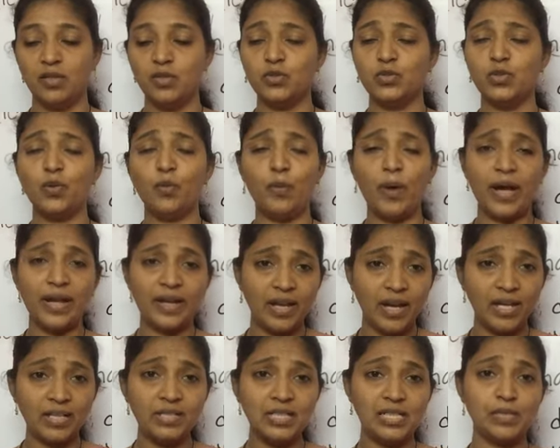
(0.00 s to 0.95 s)
So why
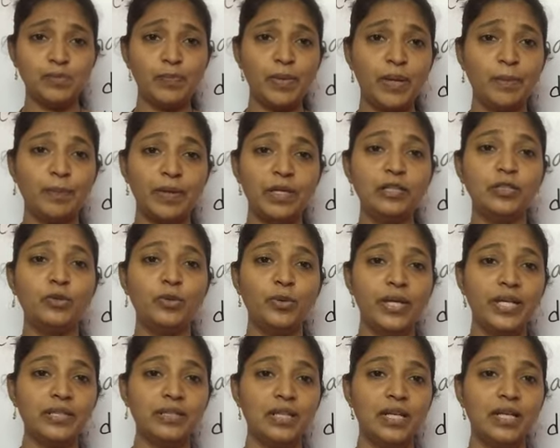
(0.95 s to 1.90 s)
are these people
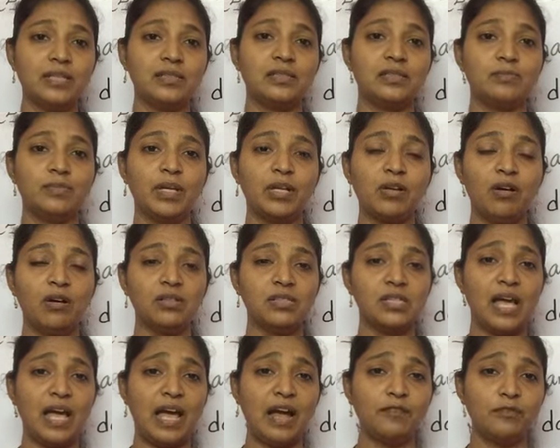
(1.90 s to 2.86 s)
doing this? Because
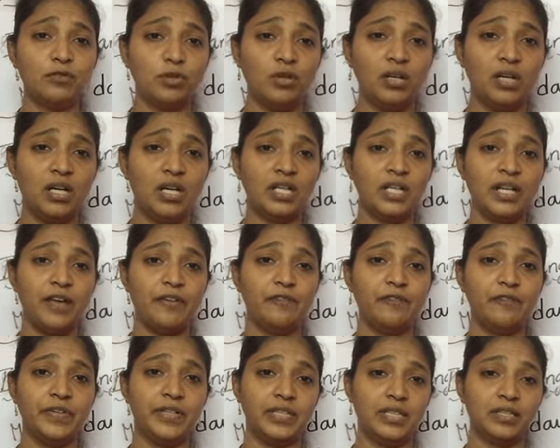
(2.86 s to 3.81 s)
I have to learn
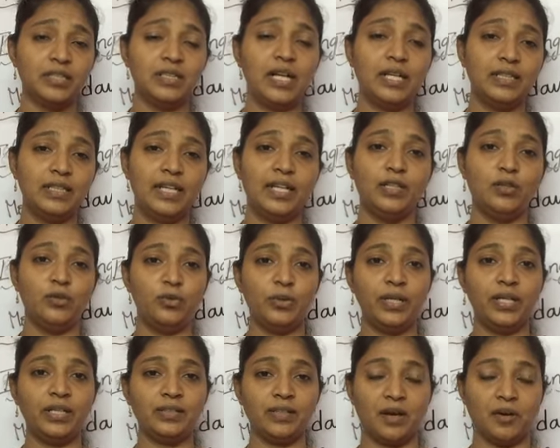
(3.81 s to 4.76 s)
everything that they're
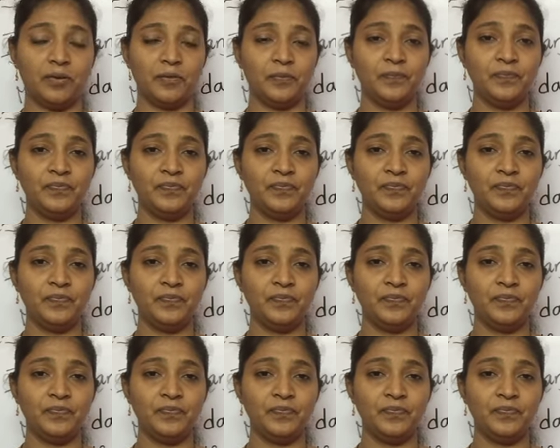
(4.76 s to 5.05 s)
doing now.